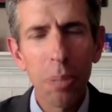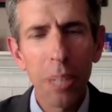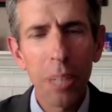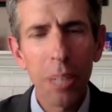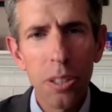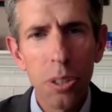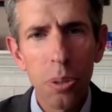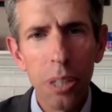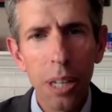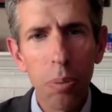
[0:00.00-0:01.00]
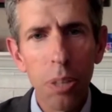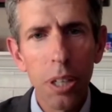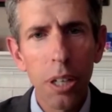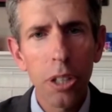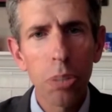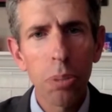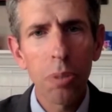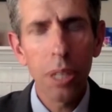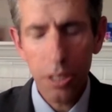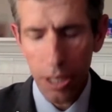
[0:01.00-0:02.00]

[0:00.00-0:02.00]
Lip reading: Institute, and I run our Human Rights